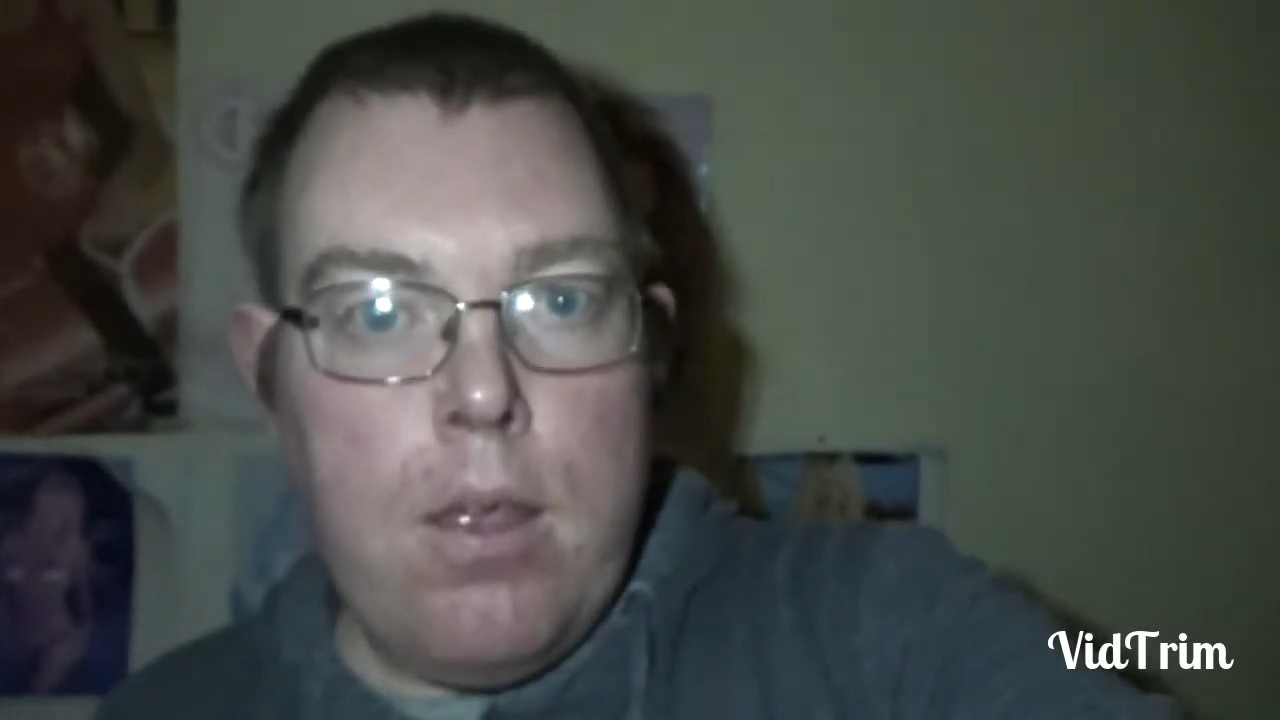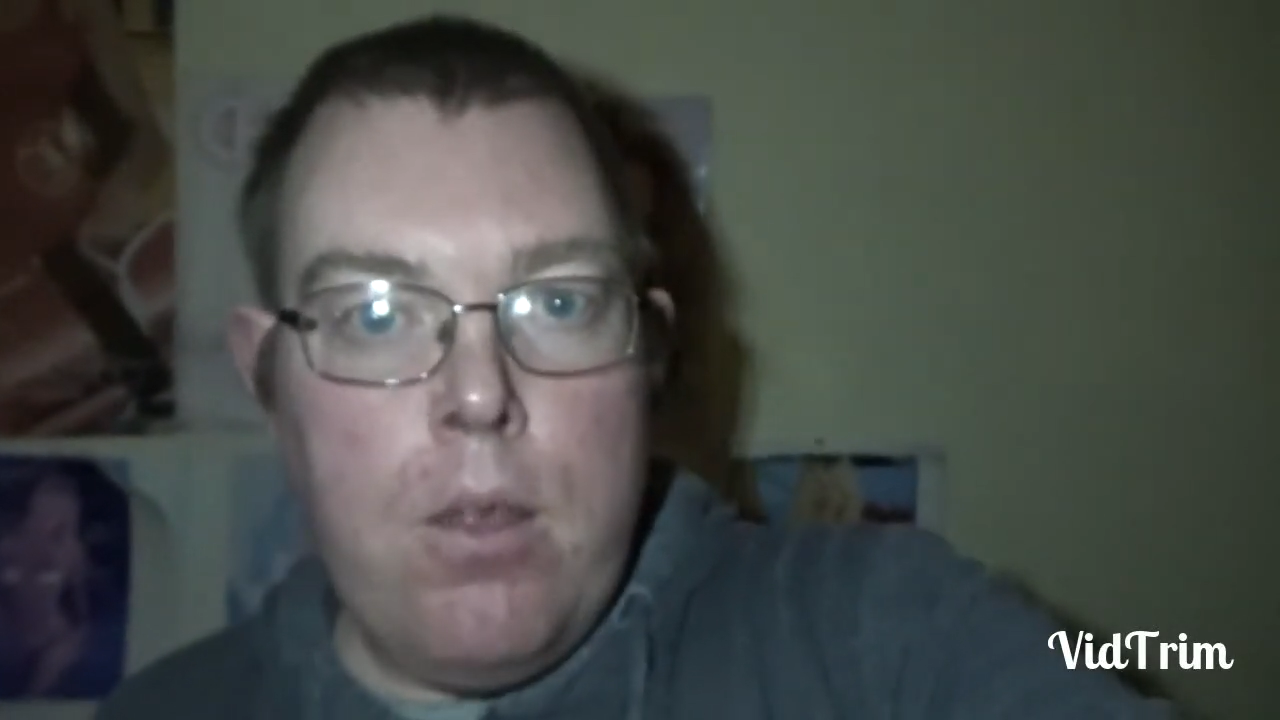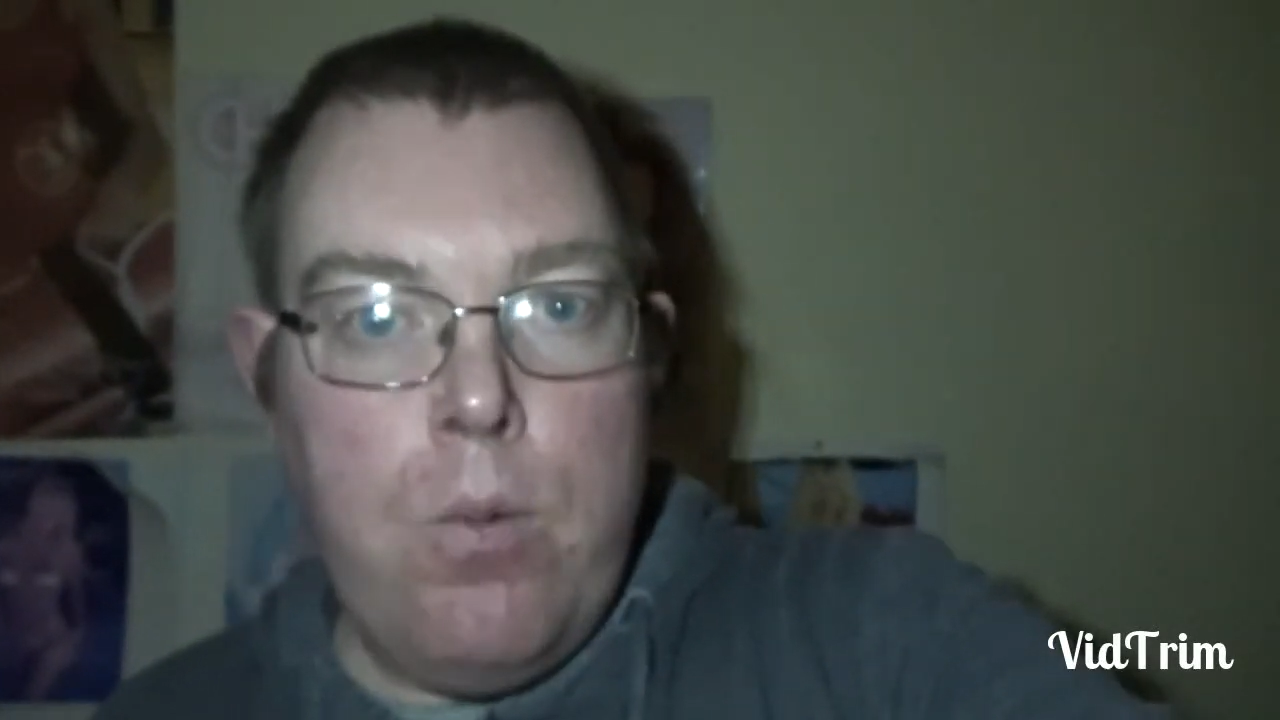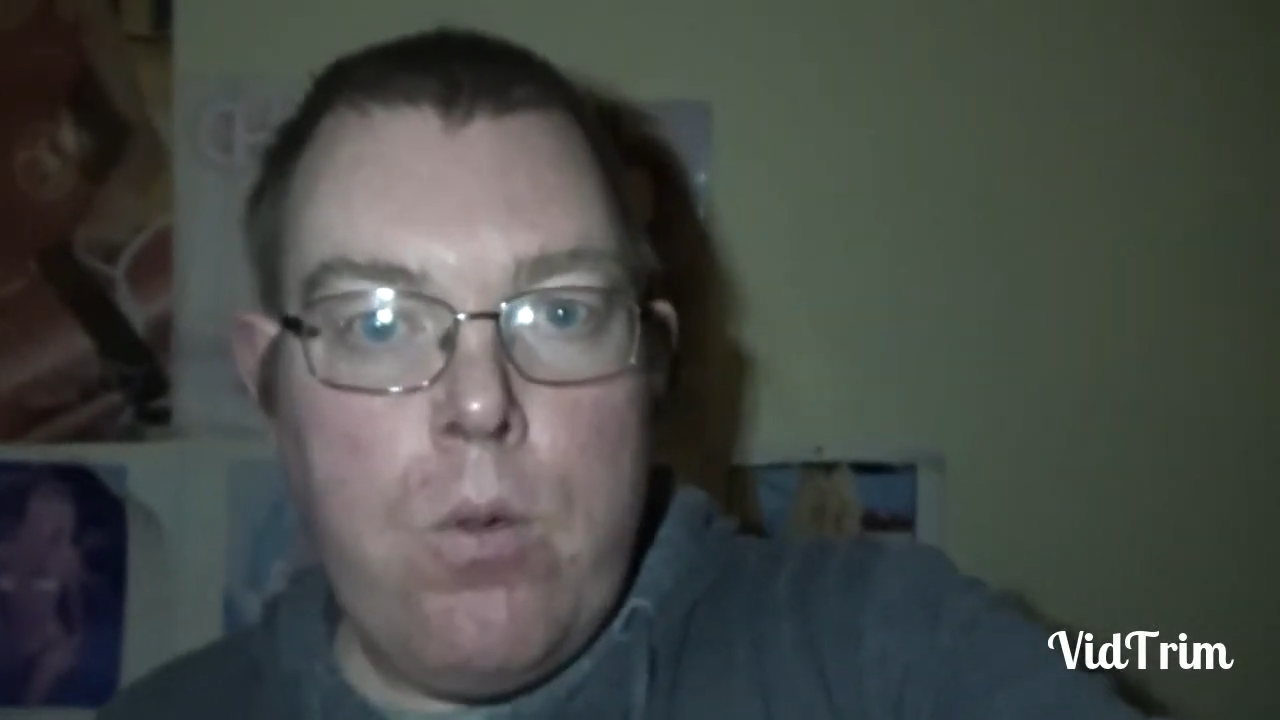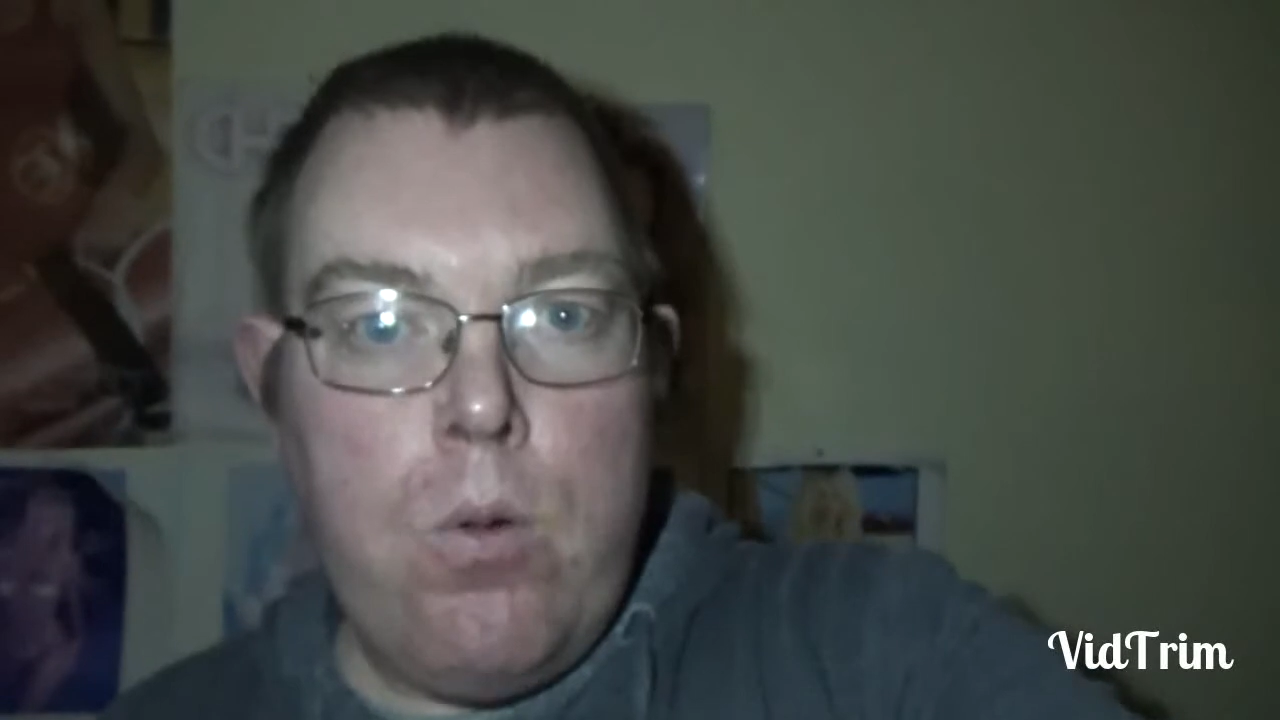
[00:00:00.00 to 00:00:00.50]

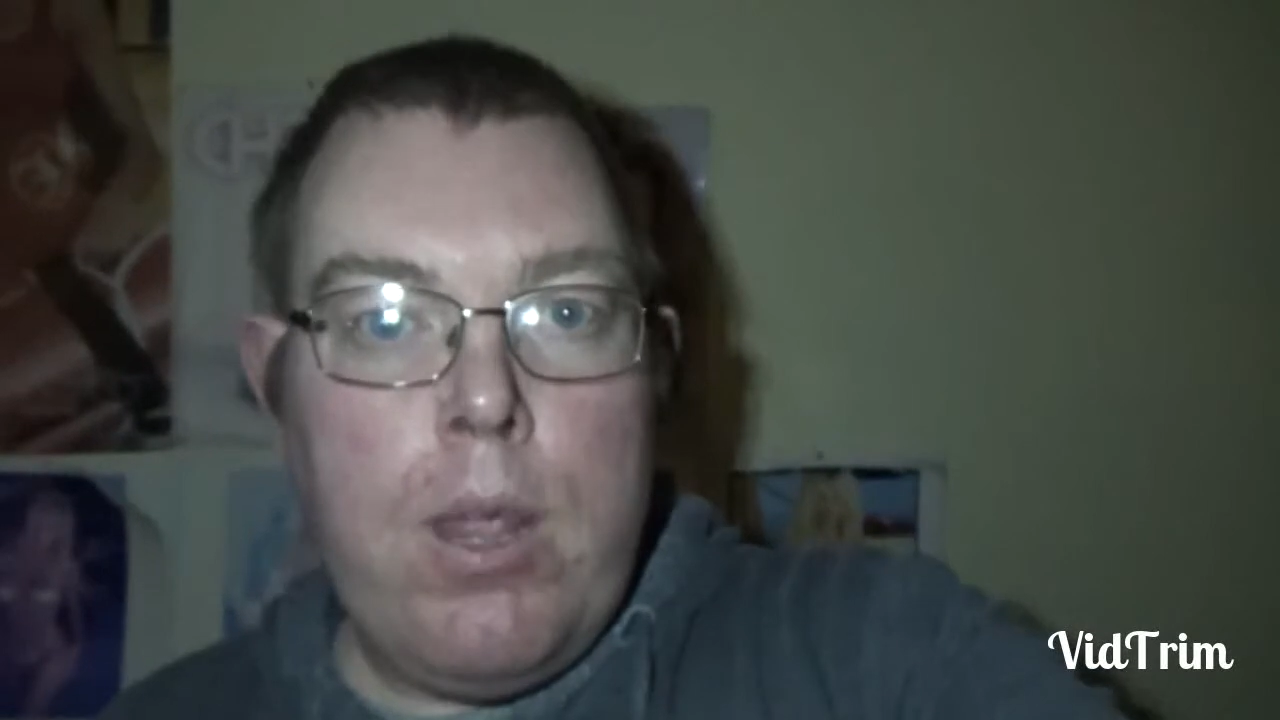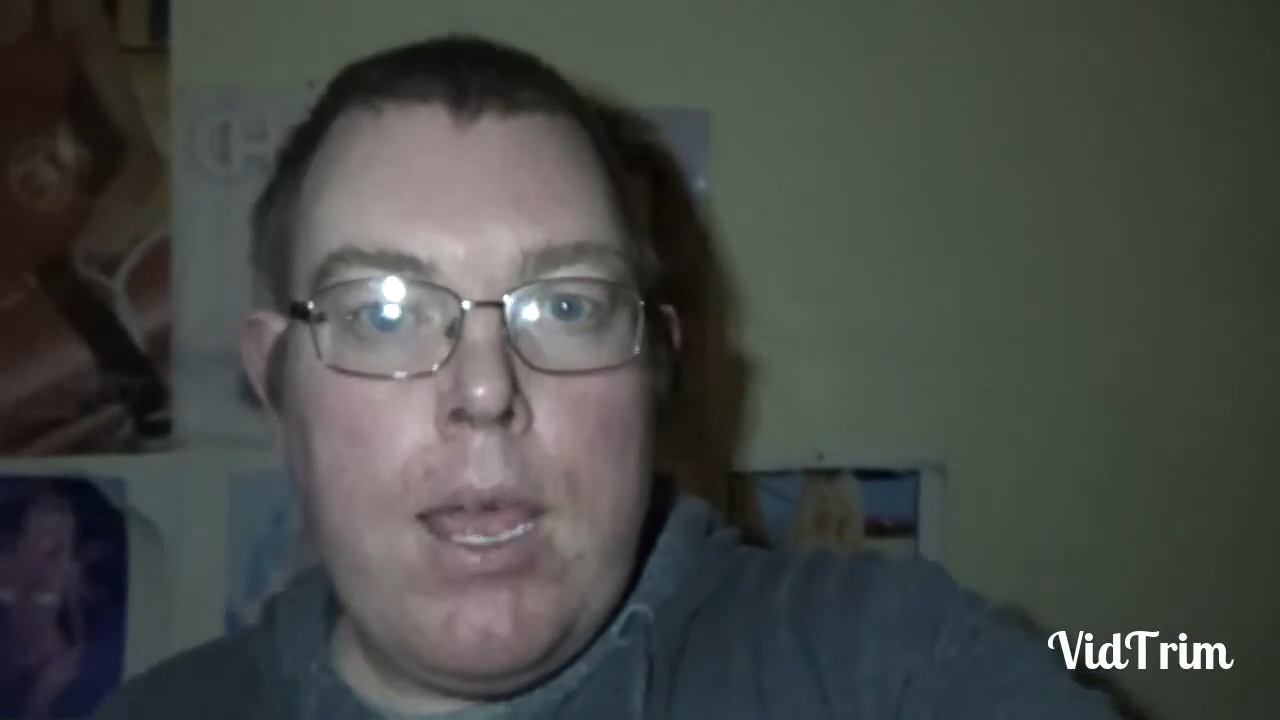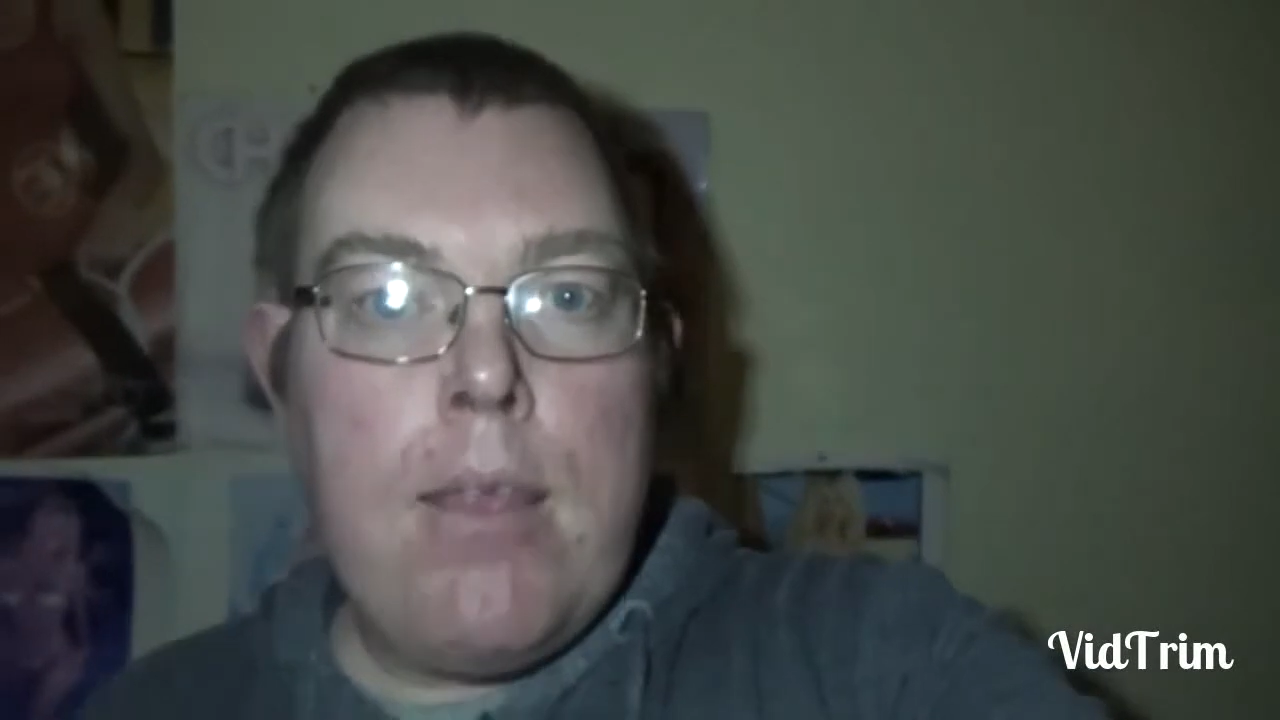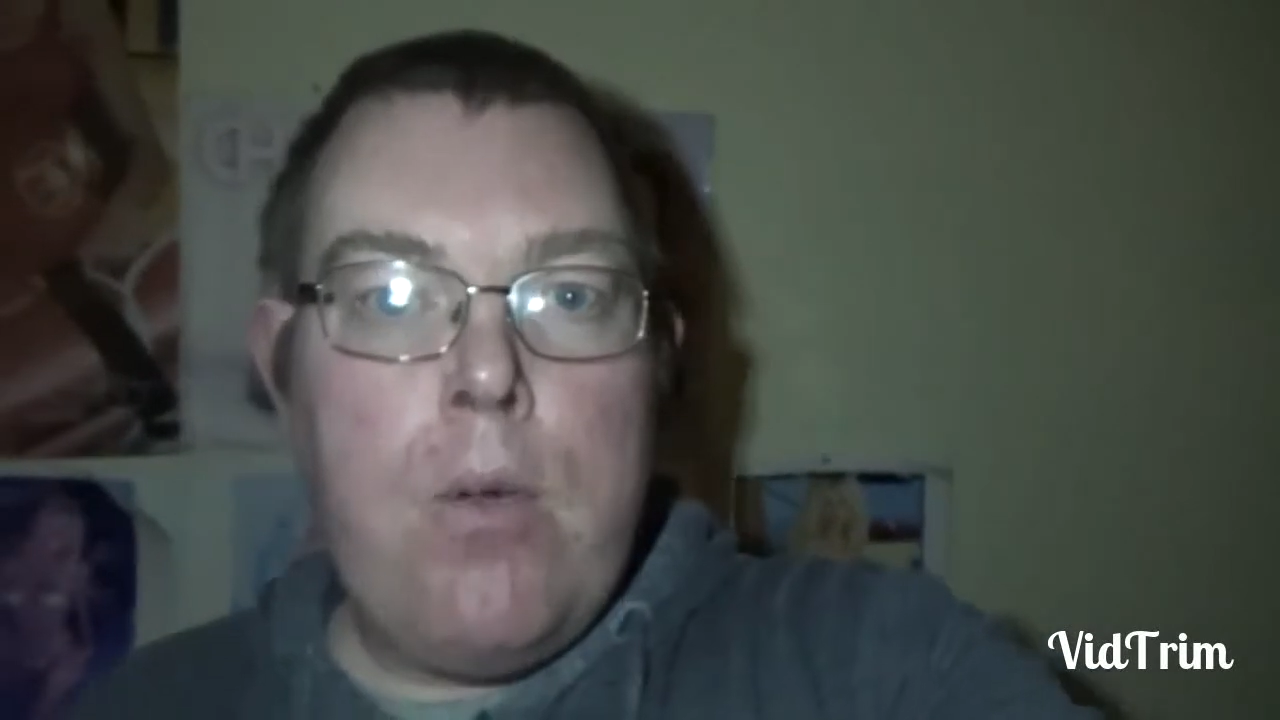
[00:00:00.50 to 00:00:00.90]
There was all the Eat